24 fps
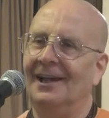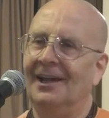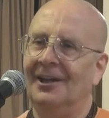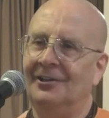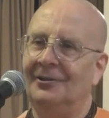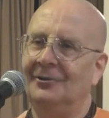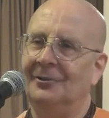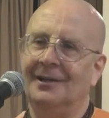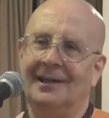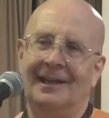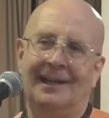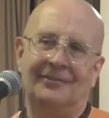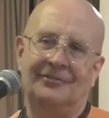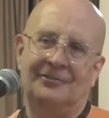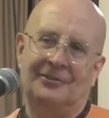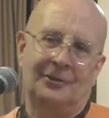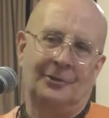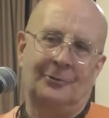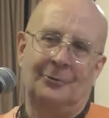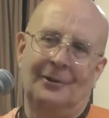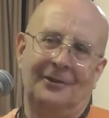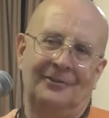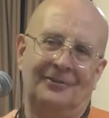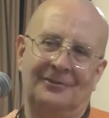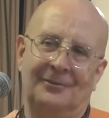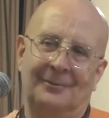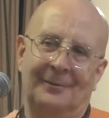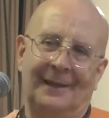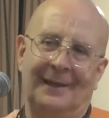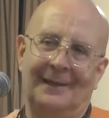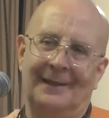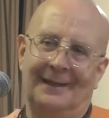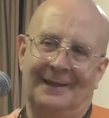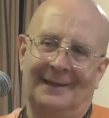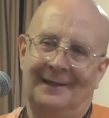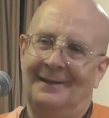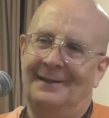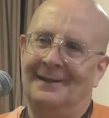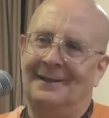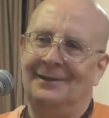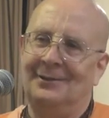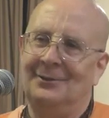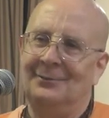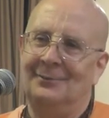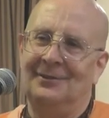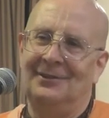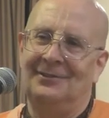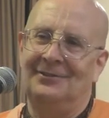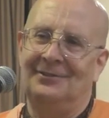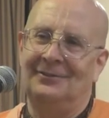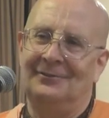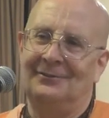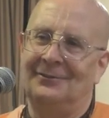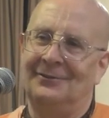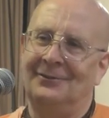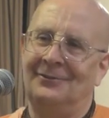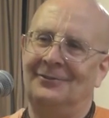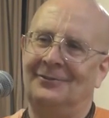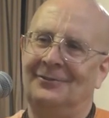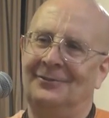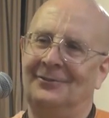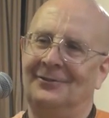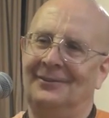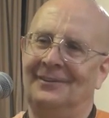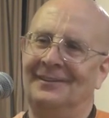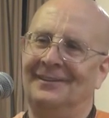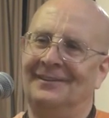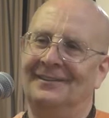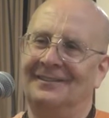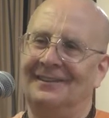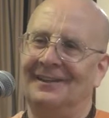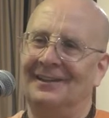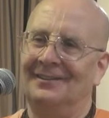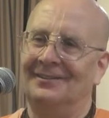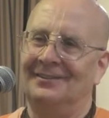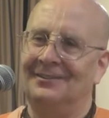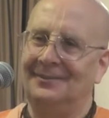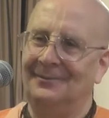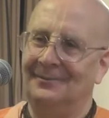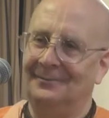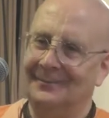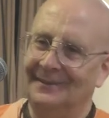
you can ask a question about anything. You missed the first of the discussion.